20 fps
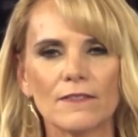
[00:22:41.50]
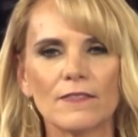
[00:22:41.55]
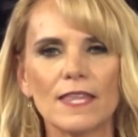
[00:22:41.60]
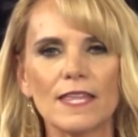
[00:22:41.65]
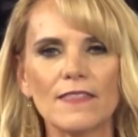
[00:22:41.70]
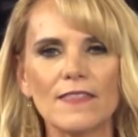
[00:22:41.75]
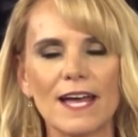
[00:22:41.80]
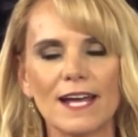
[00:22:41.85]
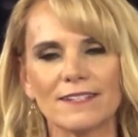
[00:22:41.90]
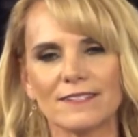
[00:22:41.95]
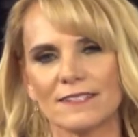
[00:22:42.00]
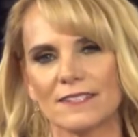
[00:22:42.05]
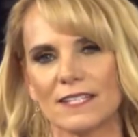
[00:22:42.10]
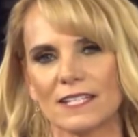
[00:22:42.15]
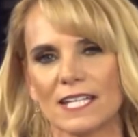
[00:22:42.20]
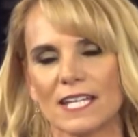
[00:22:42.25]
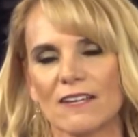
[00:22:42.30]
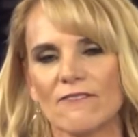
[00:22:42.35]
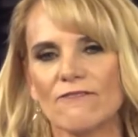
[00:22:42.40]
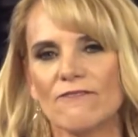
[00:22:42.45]
then that's
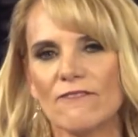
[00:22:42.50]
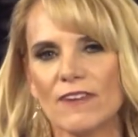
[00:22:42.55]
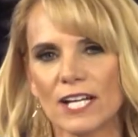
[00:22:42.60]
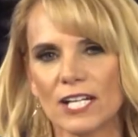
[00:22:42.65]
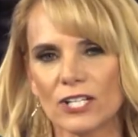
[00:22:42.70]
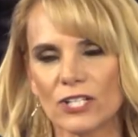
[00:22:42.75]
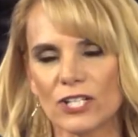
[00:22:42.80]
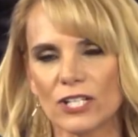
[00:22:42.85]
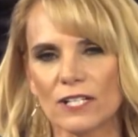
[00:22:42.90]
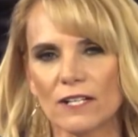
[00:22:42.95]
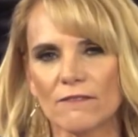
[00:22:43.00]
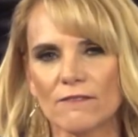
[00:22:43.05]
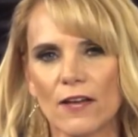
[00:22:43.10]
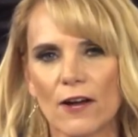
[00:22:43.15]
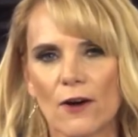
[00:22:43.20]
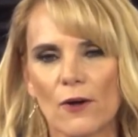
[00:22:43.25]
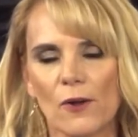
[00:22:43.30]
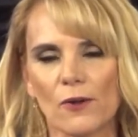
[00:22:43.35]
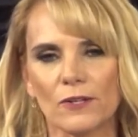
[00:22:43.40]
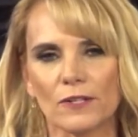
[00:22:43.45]
the conviction of
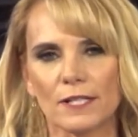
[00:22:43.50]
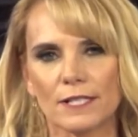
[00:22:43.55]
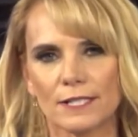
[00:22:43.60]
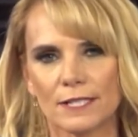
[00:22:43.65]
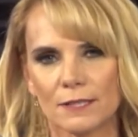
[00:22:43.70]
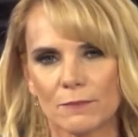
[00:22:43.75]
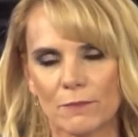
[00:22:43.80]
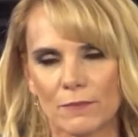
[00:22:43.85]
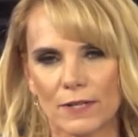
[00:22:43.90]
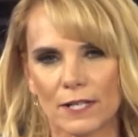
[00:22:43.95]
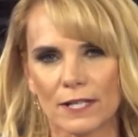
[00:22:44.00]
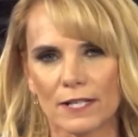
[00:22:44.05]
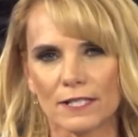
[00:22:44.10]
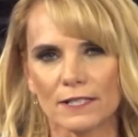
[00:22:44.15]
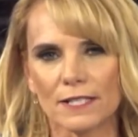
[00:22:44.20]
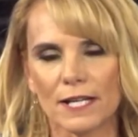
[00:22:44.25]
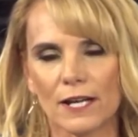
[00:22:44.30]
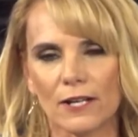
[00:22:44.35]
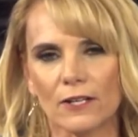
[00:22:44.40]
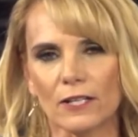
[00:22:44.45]
the Holy
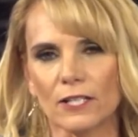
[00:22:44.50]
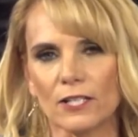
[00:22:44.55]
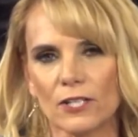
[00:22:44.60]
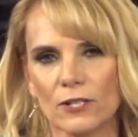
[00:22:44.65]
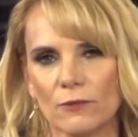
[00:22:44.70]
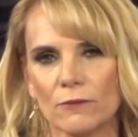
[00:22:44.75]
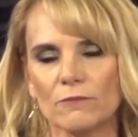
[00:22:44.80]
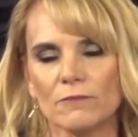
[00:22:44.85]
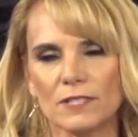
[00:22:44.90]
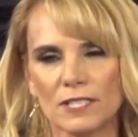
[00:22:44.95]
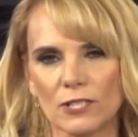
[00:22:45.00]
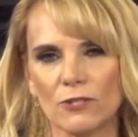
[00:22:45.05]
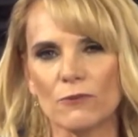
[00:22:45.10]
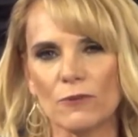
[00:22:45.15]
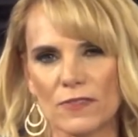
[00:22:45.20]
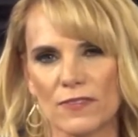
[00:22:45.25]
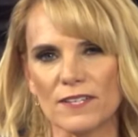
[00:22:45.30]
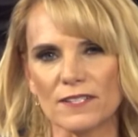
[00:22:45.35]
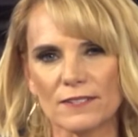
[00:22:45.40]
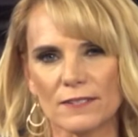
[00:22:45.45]
Spirit telling you, deal
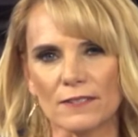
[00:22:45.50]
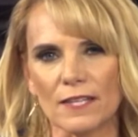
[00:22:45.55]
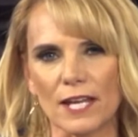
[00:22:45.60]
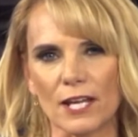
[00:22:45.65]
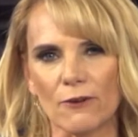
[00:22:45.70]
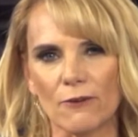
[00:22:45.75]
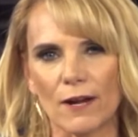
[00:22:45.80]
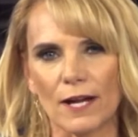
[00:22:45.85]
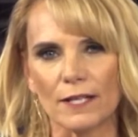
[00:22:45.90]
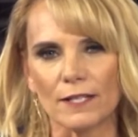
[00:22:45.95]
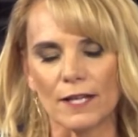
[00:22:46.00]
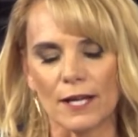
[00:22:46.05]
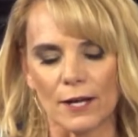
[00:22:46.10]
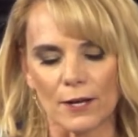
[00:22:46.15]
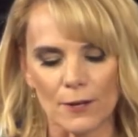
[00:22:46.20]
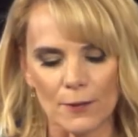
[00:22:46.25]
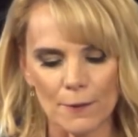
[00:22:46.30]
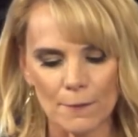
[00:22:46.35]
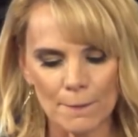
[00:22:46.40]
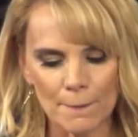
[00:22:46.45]
with this thing right
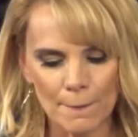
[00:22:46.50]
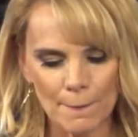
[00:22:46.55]
now.